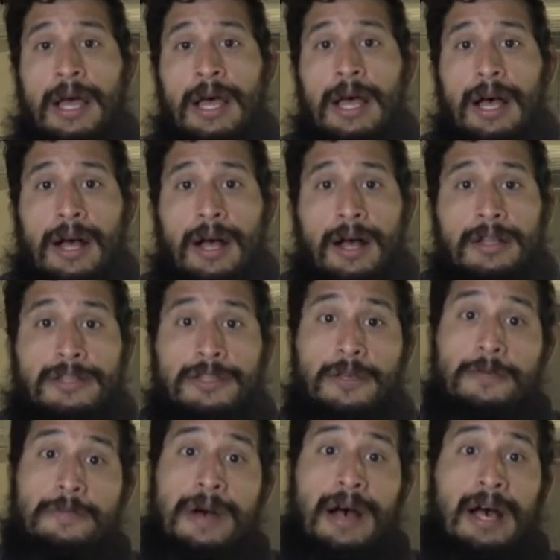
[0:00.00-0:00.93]

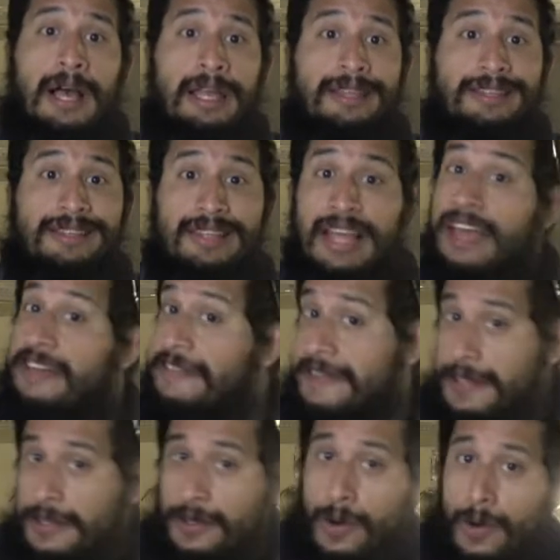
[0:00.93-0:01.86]
To my
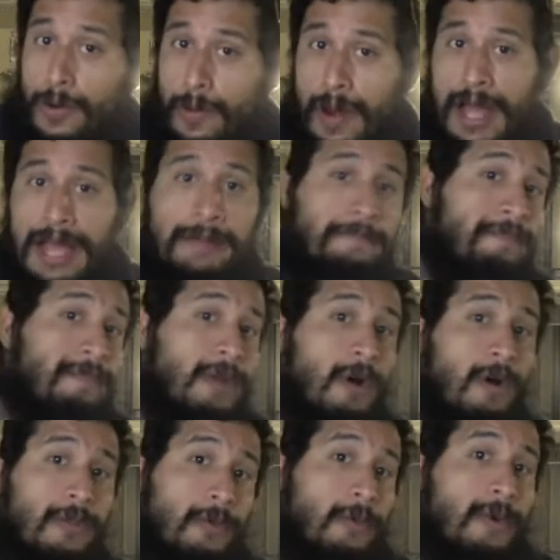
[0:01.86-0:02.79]
left, your right,
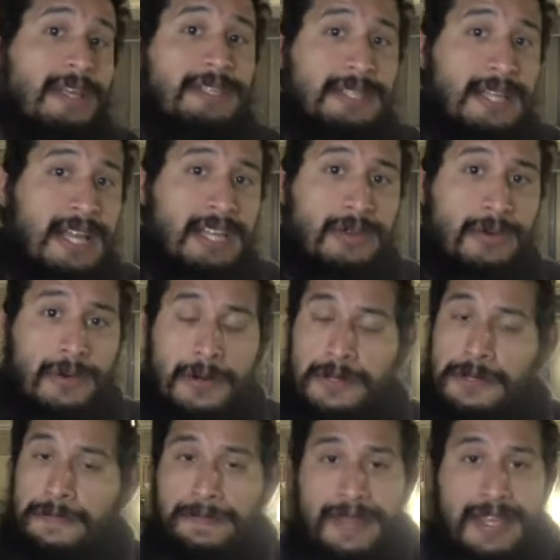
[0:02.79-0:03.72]
are the west side
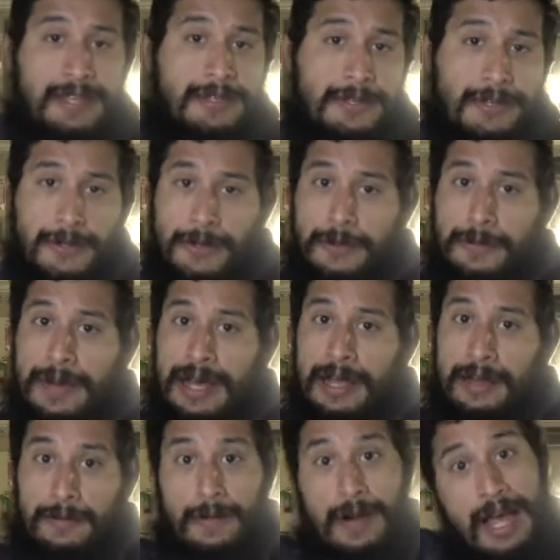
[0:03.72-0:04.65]
doors, and to
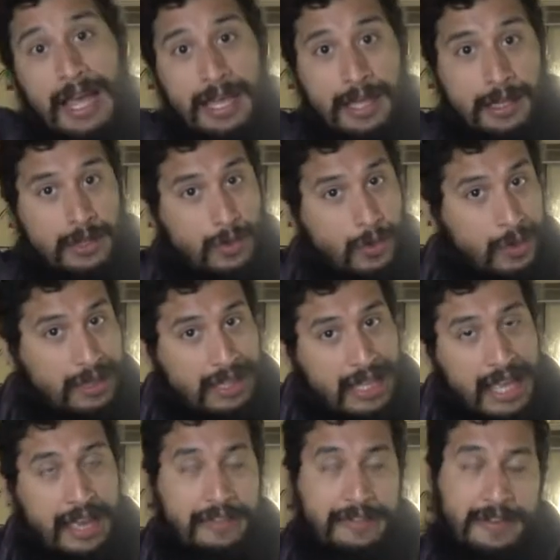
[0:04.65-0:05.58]
my right, your
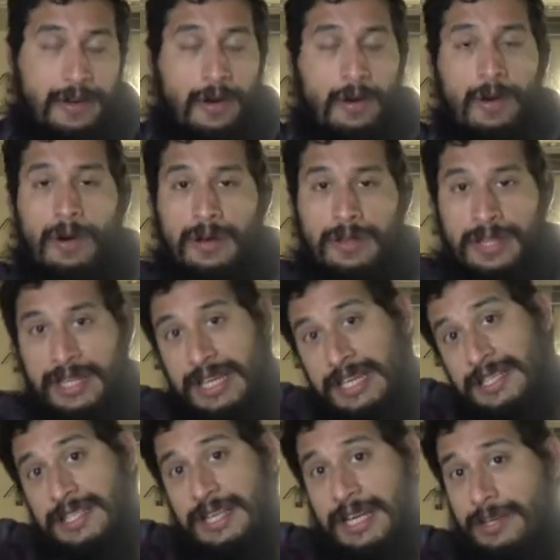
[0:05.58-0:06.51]
left, are the
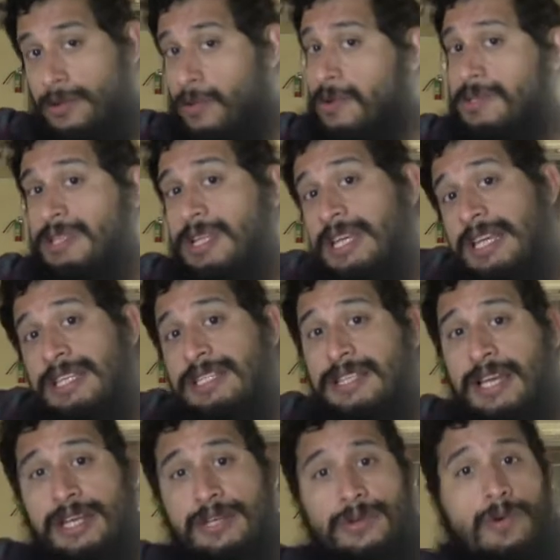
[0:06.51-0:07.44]
east side doors. The east
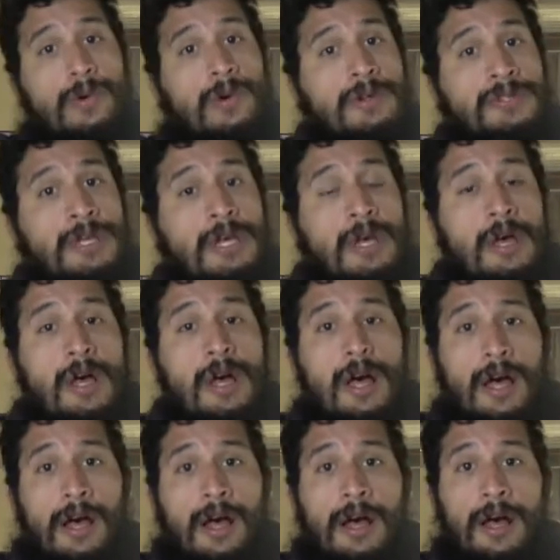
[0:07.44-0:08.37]
side doors
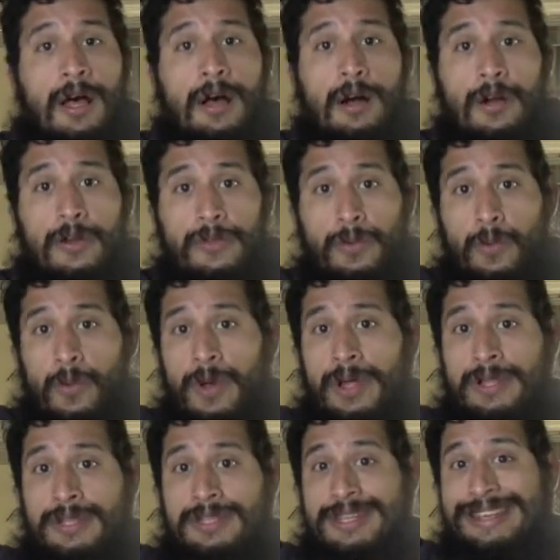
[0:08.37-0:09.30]
are the
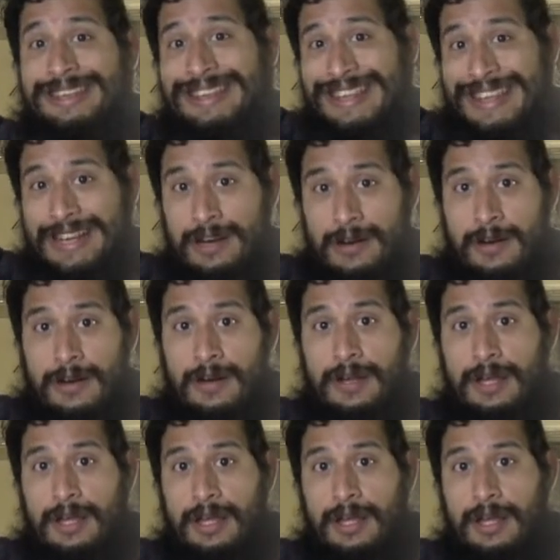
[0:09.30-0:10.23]
ones near
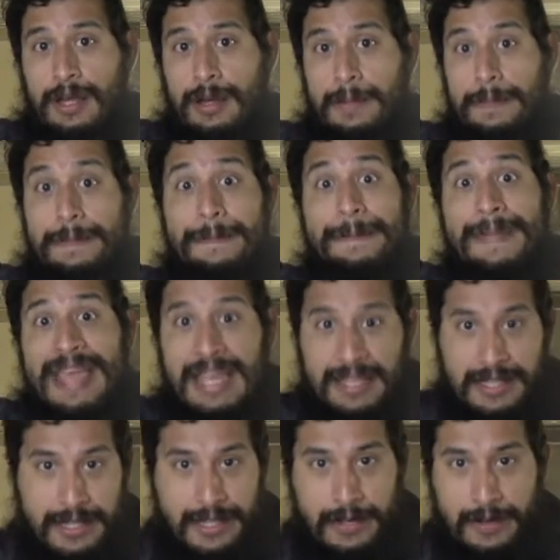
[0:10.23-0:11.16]

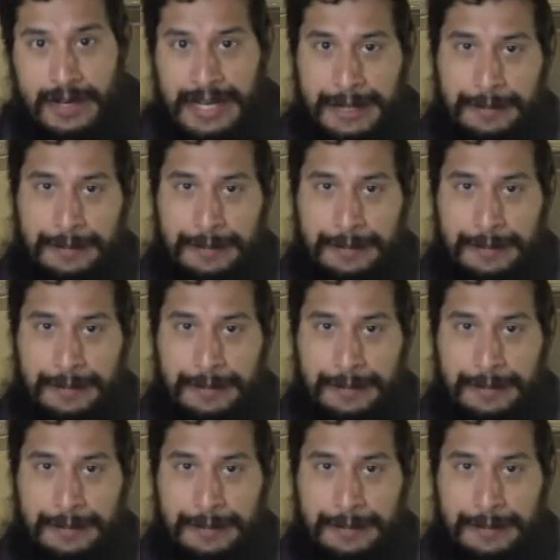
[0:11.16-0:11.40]
Main Street.